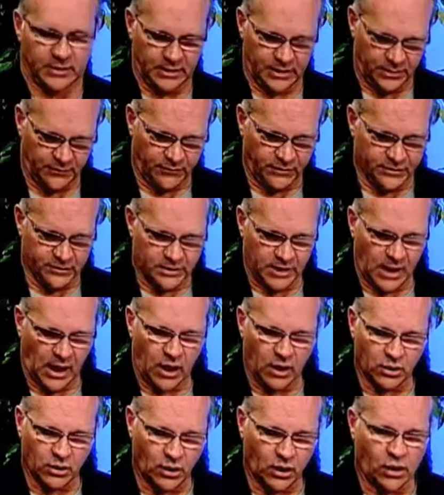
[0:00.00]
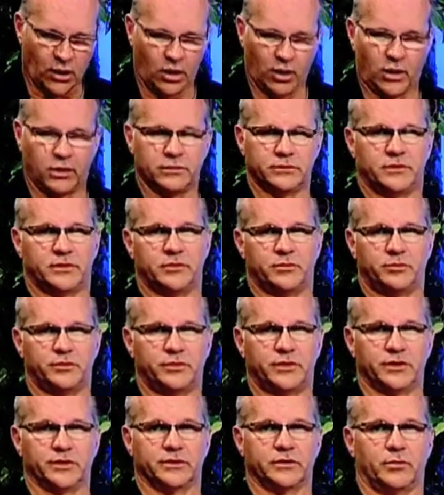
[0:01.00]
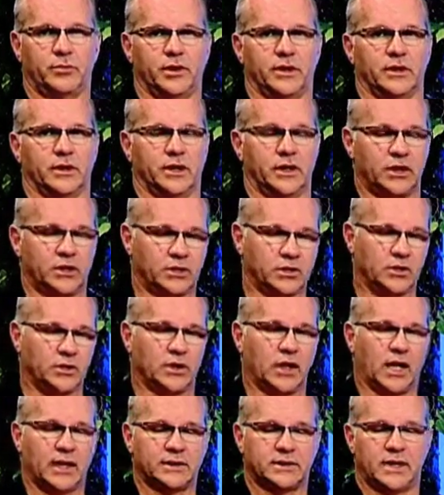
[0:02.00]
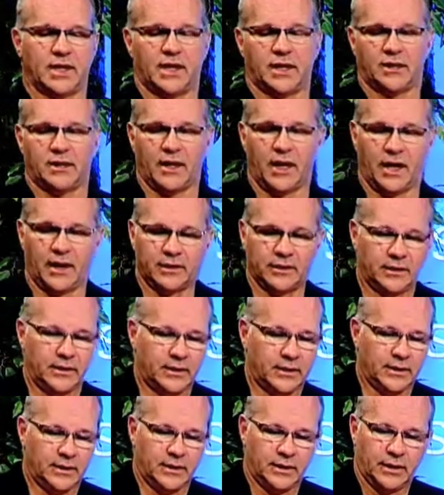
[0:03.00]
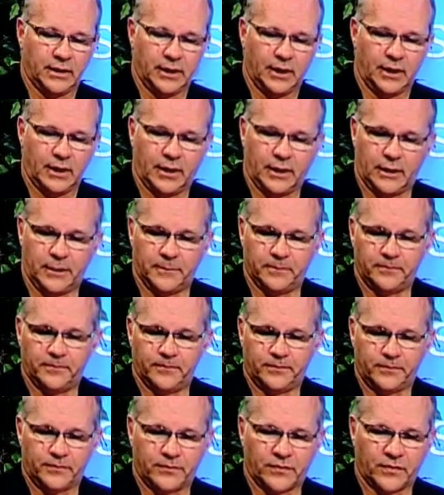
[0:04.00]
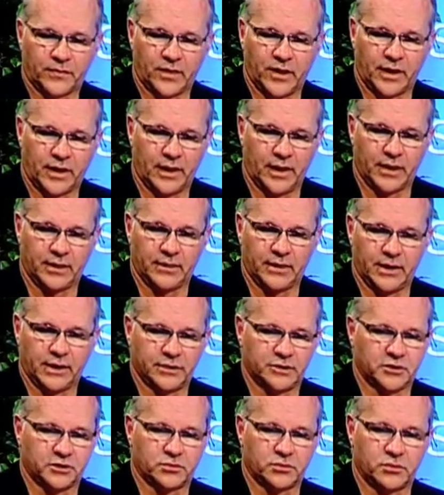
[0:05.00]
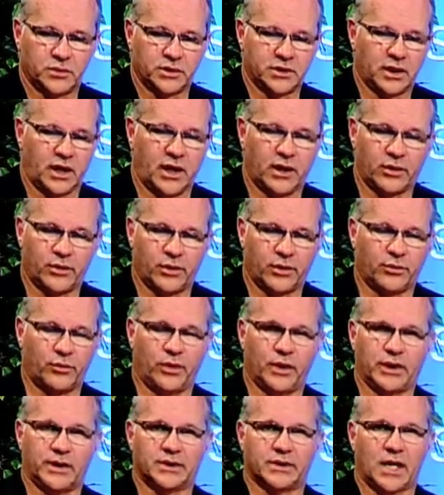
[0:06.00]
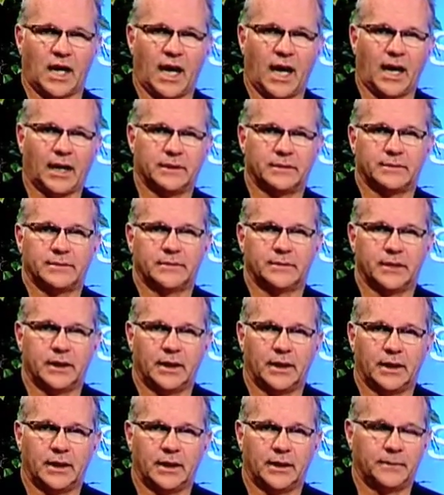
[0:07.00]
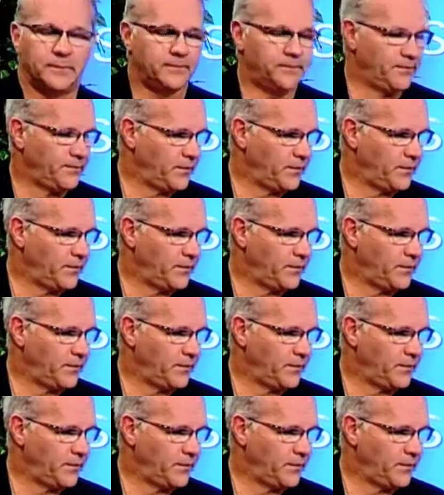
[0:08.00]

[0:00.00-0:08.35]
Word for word: if it's an alcohol disability, he should not take that, um, and then just retire on what he's got. Um,